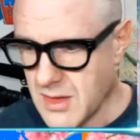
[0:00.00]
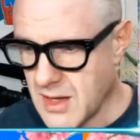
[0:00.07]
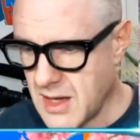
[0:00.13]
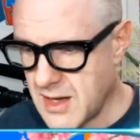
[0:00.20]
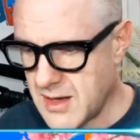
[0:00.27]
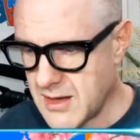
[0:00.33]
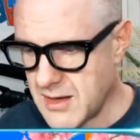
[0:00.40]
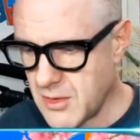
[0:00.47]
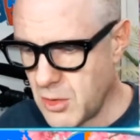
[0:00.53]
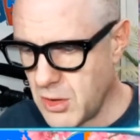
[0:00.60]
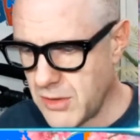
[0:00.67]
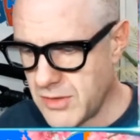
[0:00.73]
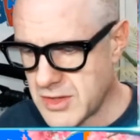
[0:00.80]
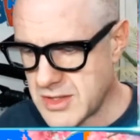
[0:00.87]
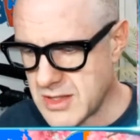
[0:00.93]

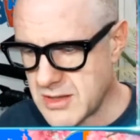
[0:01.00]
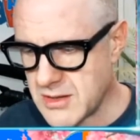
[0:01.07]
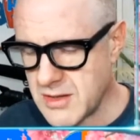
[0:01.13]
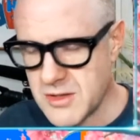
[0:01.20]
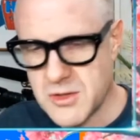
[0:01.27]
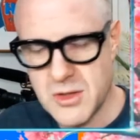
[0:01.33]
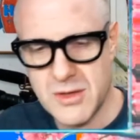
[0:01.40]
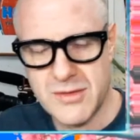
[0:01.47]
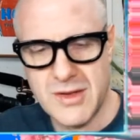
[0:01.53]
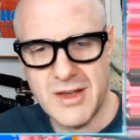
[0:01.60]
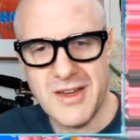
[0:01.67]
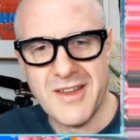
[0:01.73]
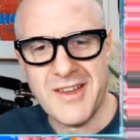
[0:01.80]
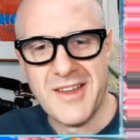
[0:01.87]
all of a sudden, a sort of a